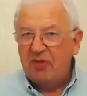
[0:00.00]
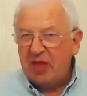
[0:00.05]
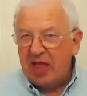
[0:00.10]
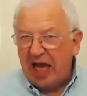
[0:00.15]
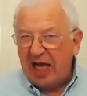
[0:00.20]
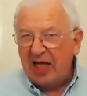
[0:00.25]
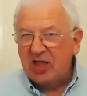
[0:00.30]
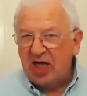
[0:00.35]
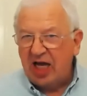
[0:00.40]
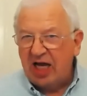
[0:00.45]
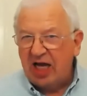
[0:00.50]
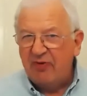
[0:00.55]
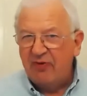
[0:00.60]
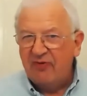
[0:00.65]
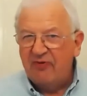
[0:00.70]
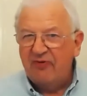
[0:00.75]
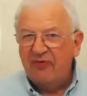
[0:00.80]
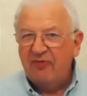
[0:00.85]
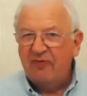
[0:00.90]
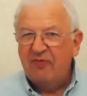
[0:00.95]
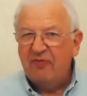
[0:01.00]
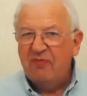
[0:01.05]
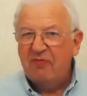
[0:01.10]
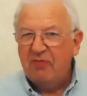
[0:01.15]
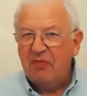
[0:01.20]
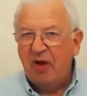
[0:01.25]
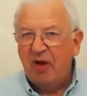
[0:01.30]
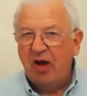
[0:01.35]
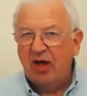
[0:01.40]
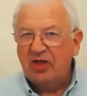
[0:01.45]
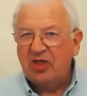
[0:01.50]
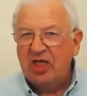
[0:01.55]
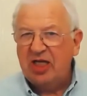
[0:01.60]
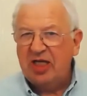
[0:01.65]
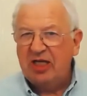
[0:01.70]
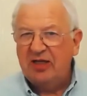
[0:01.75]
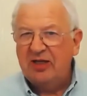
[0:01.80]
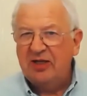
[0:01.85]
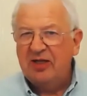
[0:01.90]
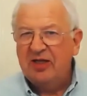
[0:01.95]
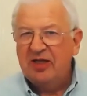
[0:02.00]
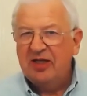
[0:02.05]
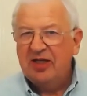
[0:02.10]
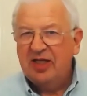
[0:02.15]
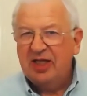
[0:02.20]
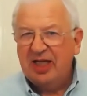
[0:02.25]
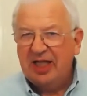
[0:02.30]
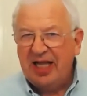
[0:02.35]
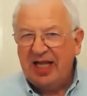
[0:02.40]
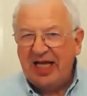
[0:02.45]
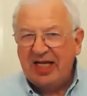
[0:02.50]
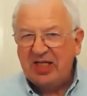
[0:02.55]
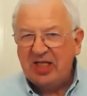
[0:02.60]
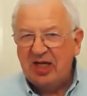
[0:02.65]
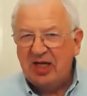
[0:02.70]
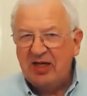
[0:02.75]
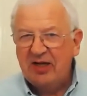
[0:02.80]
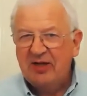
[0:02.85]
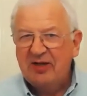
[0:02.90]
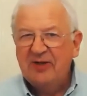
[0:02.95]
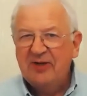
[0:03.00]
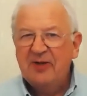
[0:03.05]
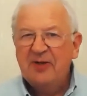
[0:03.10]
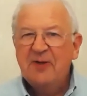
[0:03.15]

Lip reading: that type of marketing later,